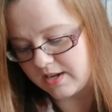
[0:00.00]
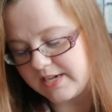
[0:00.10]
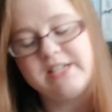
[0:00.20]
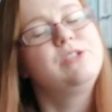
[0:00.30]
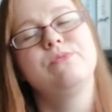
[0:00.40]

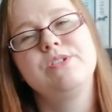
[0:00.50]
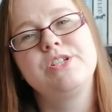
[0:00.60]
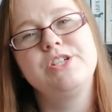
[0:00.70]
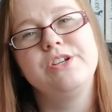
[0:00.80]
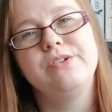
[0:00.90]
I did want
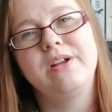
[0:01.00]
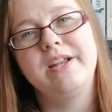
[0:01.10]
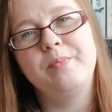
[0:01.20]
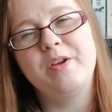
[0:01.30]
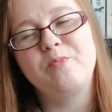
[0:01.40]
to do a
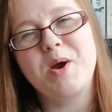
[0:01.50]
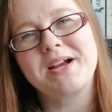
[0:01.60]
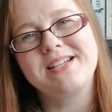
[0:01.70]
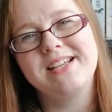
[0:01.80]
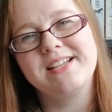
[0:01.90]
little bit of
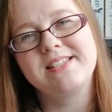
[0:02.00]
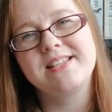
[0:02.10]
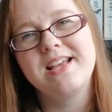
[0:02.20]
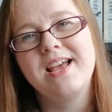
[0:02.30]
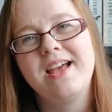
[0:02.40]

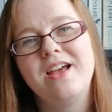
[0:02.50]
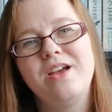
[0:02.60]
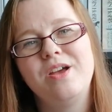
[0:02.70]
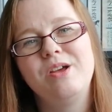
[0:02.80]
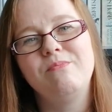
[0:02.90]
practice
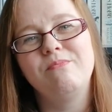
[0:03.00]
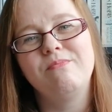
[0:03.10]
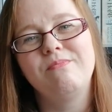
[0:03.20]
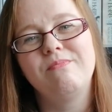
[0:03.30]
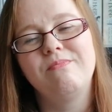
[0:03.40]

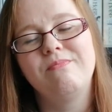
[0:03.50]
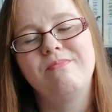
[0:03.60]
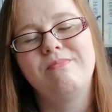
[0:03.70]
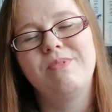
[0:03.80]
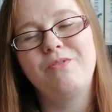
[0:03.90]

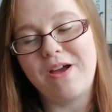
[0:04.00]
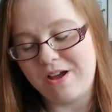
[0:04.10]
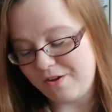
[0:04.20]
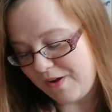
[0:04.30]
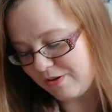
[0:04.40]
of
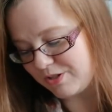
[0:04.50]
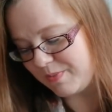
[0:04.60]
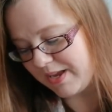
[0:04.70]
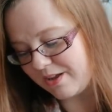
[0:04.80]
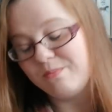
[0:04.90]
how to
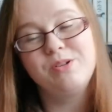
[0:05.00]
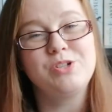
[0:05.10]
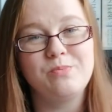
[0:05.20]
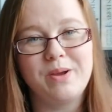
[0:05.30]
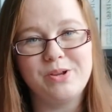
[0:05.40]
make them and
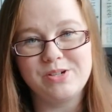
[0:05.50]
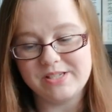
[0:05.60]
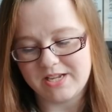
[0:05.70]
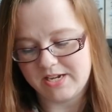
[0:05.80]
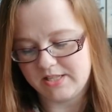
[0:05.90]
do my own
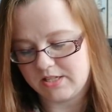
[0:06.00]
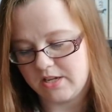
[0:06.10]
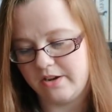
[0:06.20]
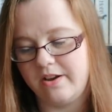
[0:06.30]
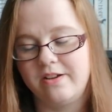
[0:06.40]
designs.
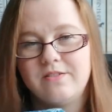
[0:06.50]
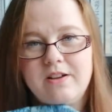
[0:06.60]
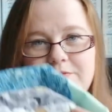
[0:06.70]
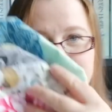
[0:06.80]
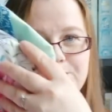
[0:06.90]
So
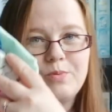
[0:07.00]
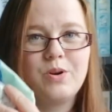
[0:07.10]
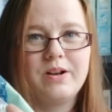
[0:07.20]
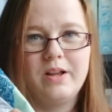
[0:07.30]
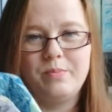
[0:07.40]
I've
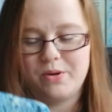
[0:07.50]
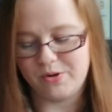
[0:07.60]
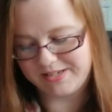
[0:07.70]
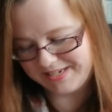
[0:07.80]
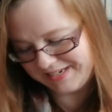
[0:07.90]
gone a little bit
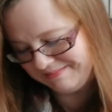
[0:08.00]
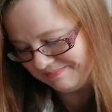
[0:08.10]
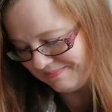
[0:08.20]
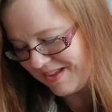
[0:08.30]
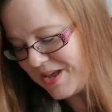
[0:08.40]
crazy.
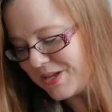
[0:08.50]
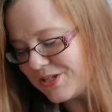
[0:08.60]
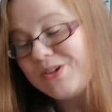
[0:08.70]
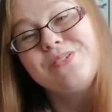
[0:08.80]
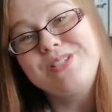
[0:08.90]

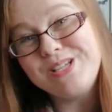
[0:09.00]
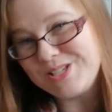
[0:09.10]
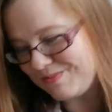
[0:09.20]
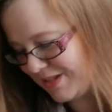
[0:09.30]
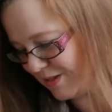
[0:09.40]
So you've seen
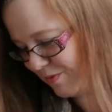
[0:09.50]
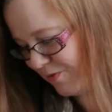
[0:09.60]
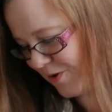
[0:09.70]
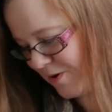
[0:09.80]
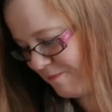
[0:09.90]
some of these
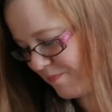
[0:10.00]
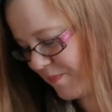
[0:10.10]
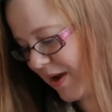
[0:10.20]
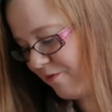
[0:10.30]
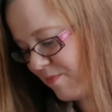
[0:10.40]
before,
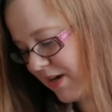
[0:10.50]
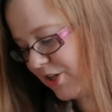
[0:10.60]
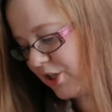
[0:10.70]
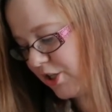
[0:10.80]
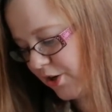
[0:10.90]
but I've
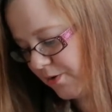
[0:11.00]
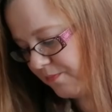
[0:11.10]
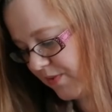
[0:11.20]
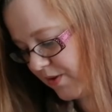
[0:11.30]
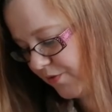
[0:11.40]
managed to
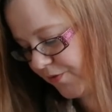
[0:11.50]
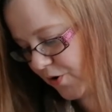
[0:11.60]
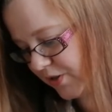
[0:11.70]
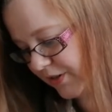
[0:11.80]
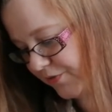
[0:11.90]
do
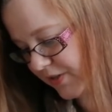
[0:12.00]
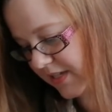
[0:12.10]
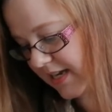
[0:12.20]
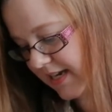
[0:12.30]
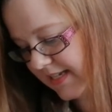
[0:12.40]
4 different
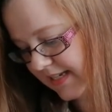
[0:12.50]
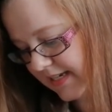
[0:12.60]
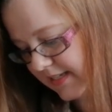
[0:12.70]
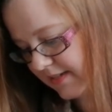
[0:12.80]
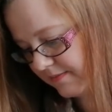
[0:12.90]

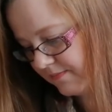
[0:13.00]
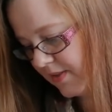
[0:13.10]
sizes.